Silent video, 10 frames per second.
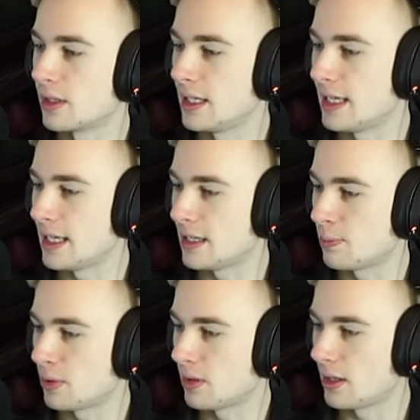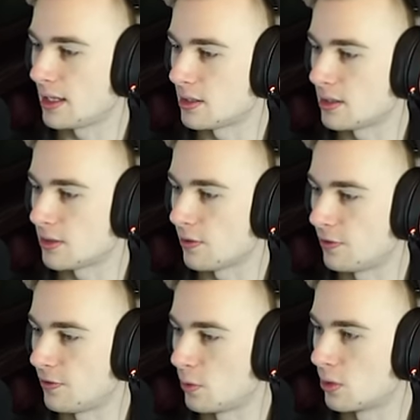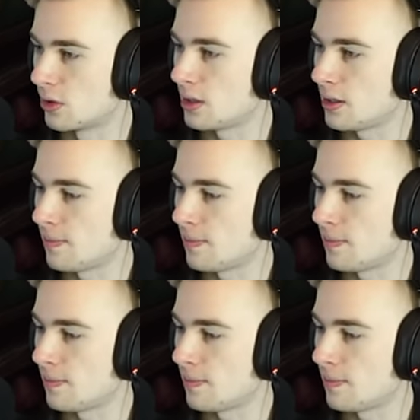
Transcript: going to get plus four.